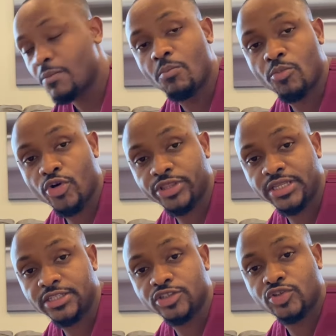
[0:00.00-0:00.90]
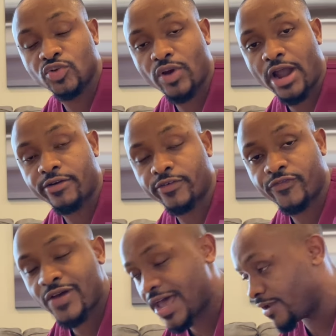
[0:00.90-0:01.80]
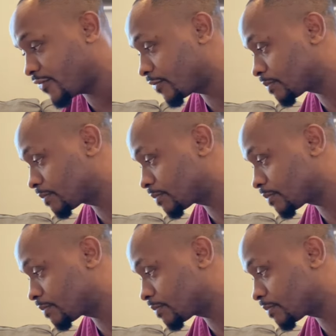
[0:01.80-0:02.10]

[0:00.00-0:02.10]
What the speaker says: more than 2 out of 5.